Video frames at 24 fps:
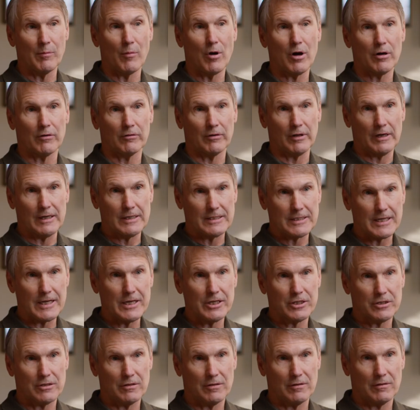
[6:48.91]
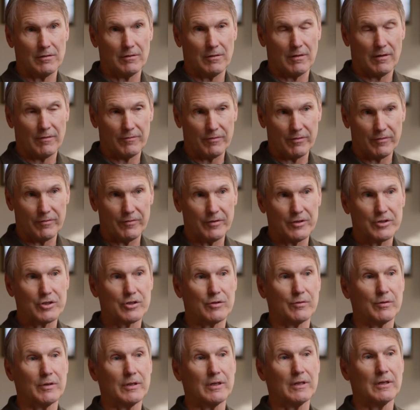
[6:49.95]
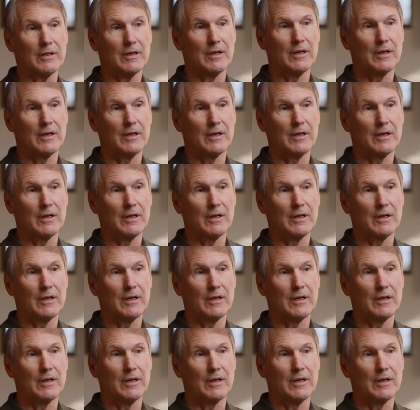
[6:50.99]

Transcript: modernization of the fishery.